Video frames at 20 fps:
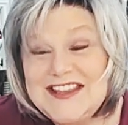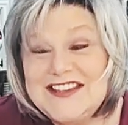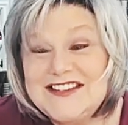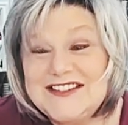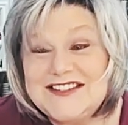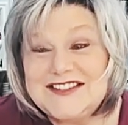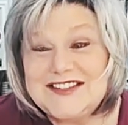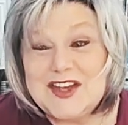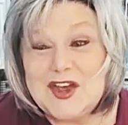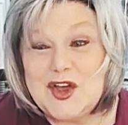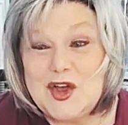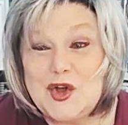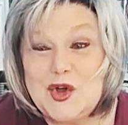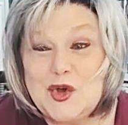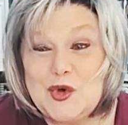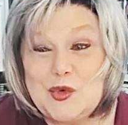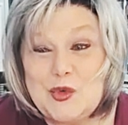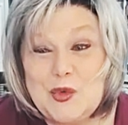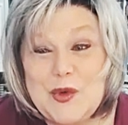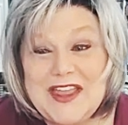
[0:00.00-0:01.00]

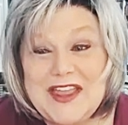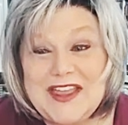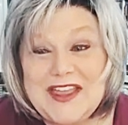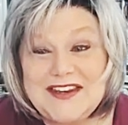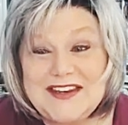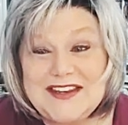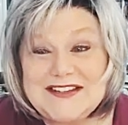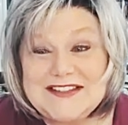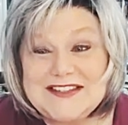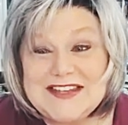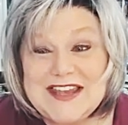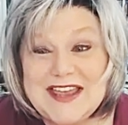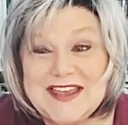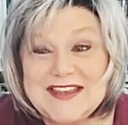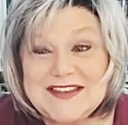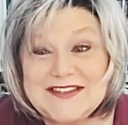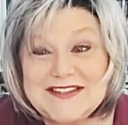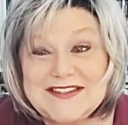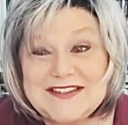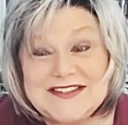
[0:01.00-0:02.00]
So when it
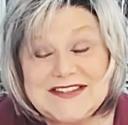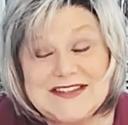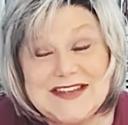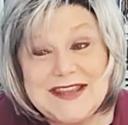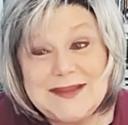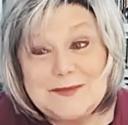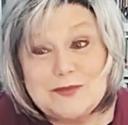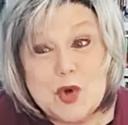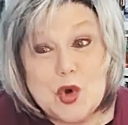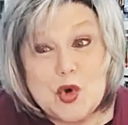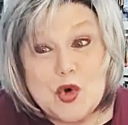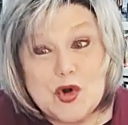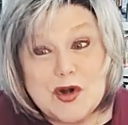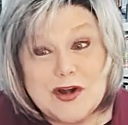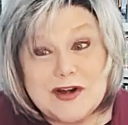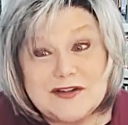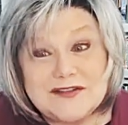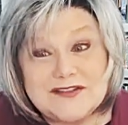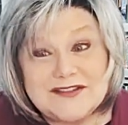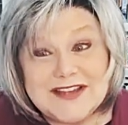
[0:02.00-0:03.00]
says see
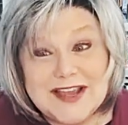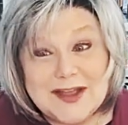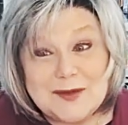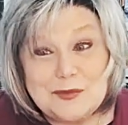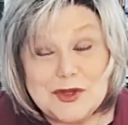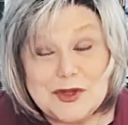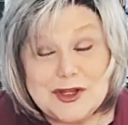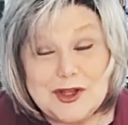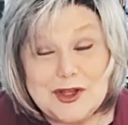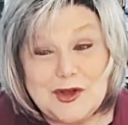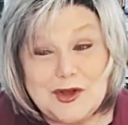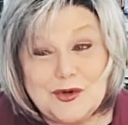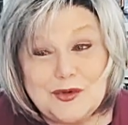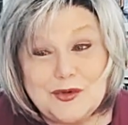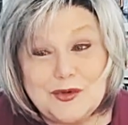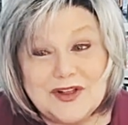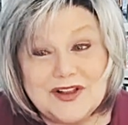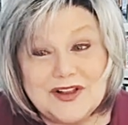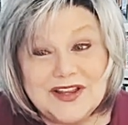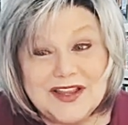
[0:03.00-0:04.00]
more down
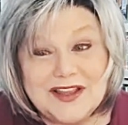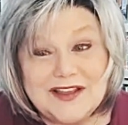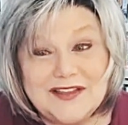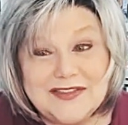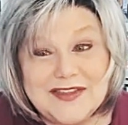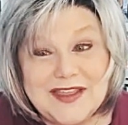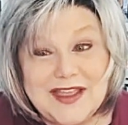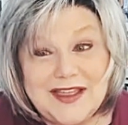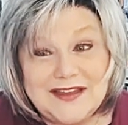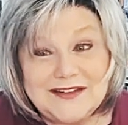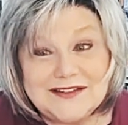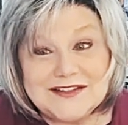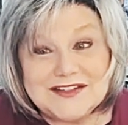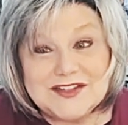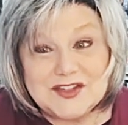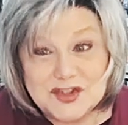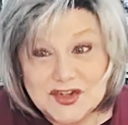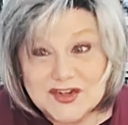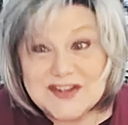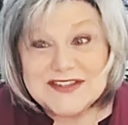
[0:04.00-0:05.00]
below, click on that
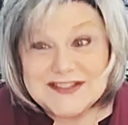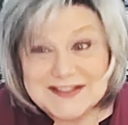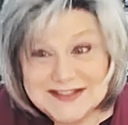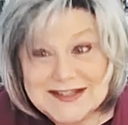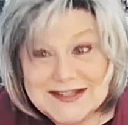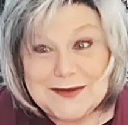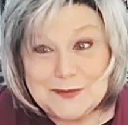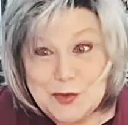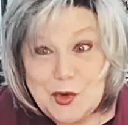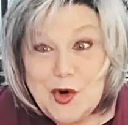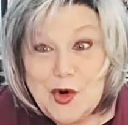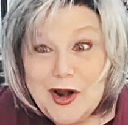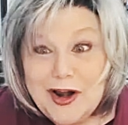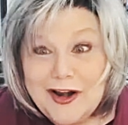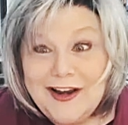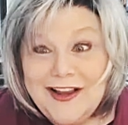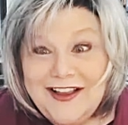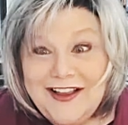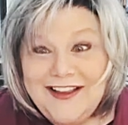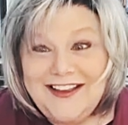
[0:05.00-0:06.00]
so you can see
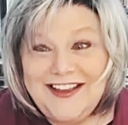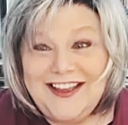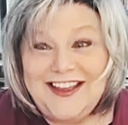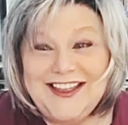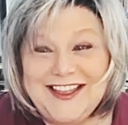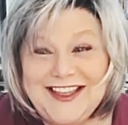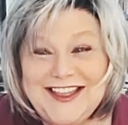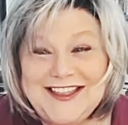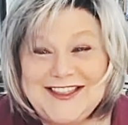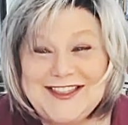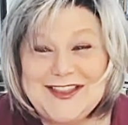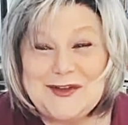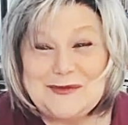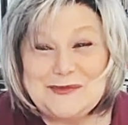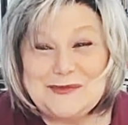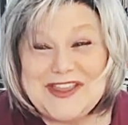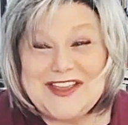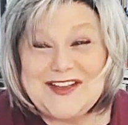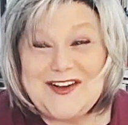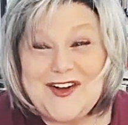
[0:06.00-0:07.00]
more. And there'll
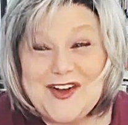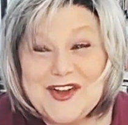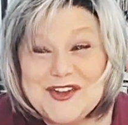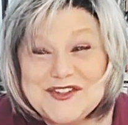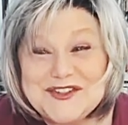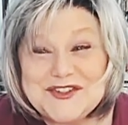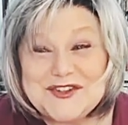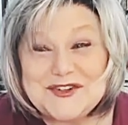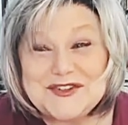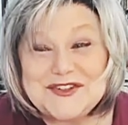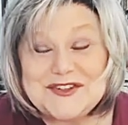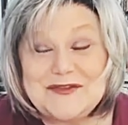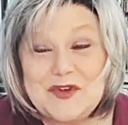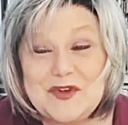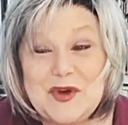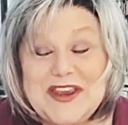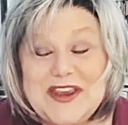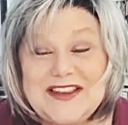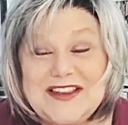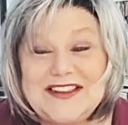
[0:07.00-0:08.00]
be all sorts of
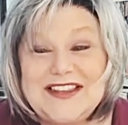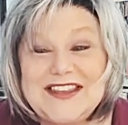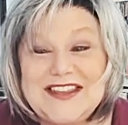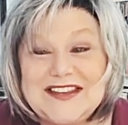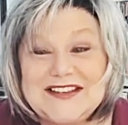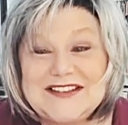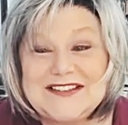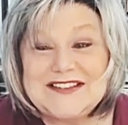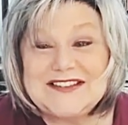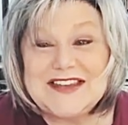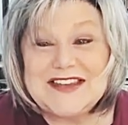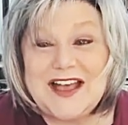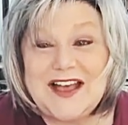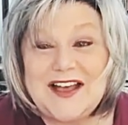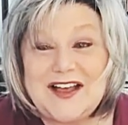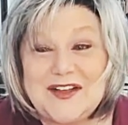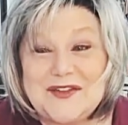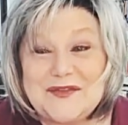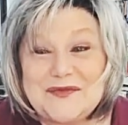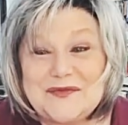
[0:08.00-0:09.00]
great links
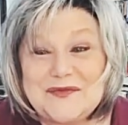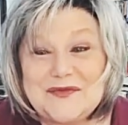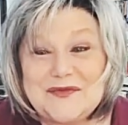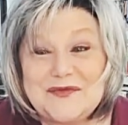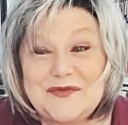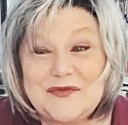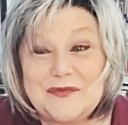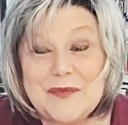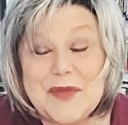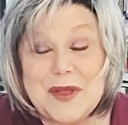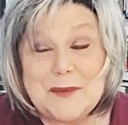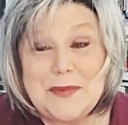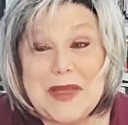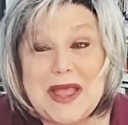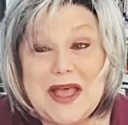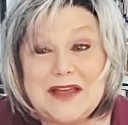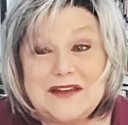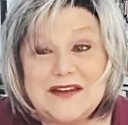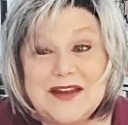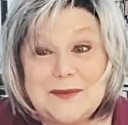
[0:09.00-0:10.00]

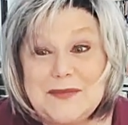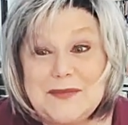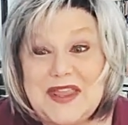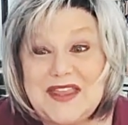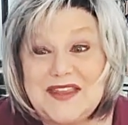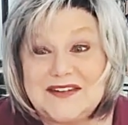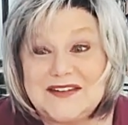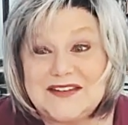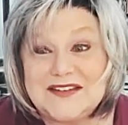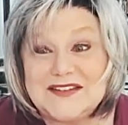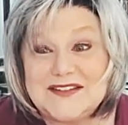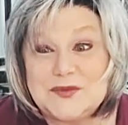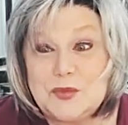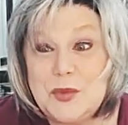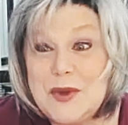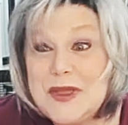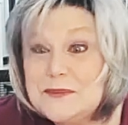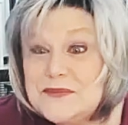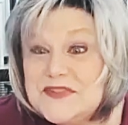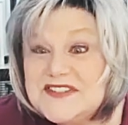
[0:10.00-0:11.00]
about Amanda's
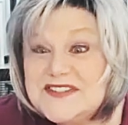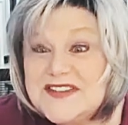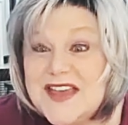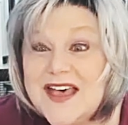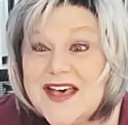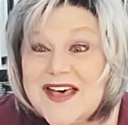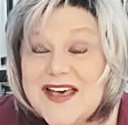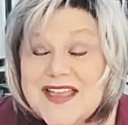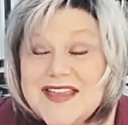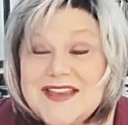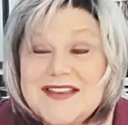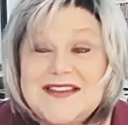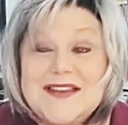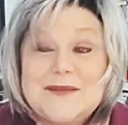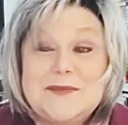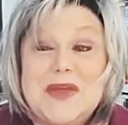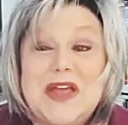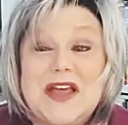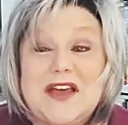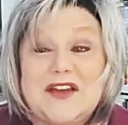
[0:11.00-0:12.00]
website,
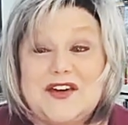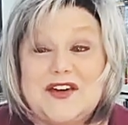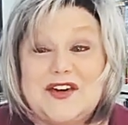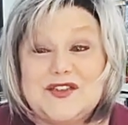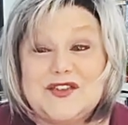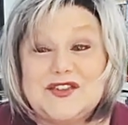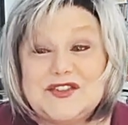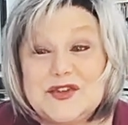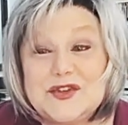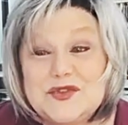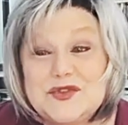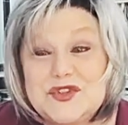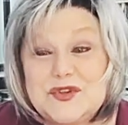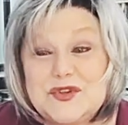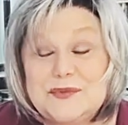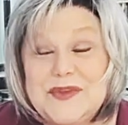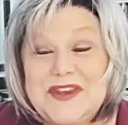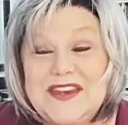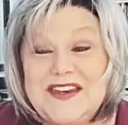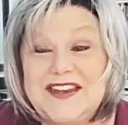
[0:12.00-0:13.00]
about her
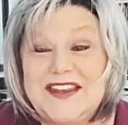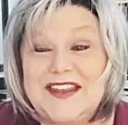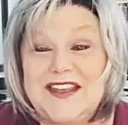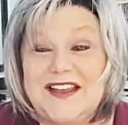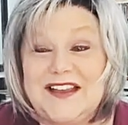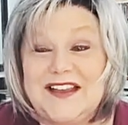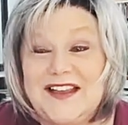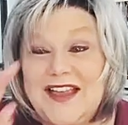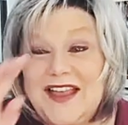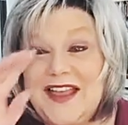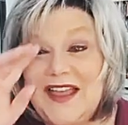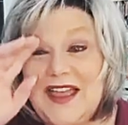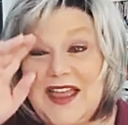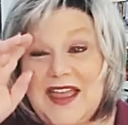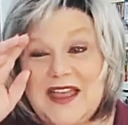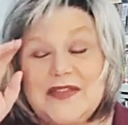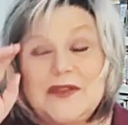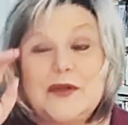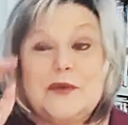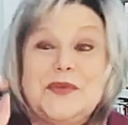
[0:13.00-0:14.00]
social media,
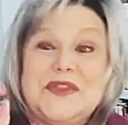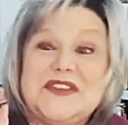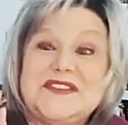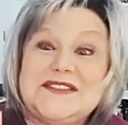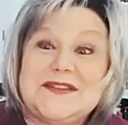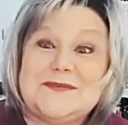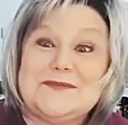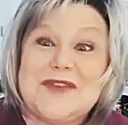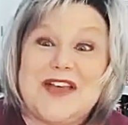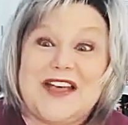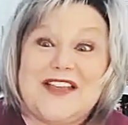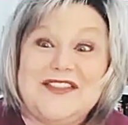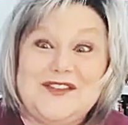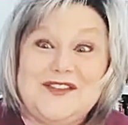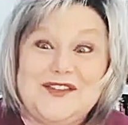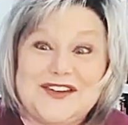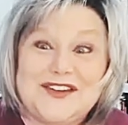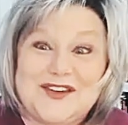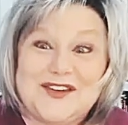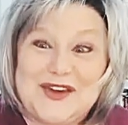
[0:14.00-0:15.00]
and there'll be some
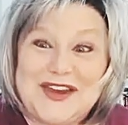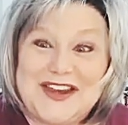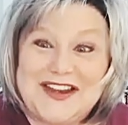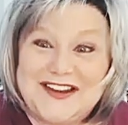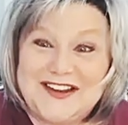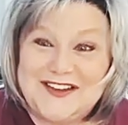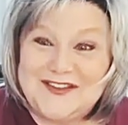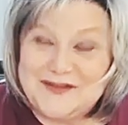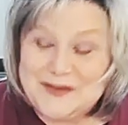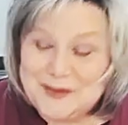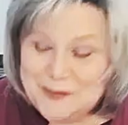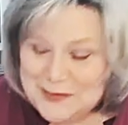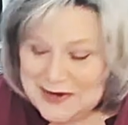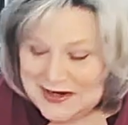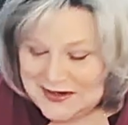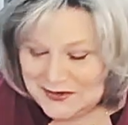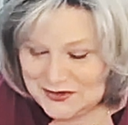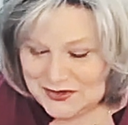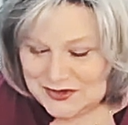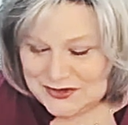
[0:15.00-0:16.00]
other great
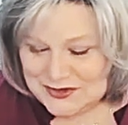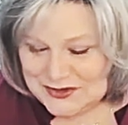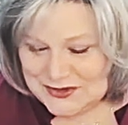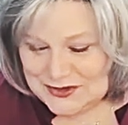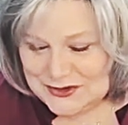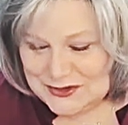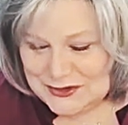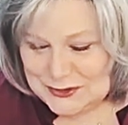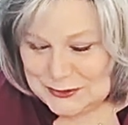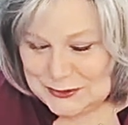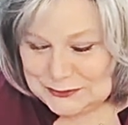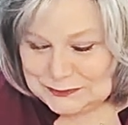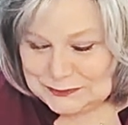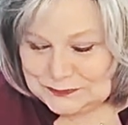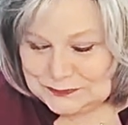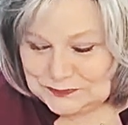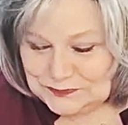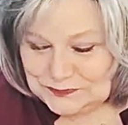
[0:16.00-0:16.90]
information too.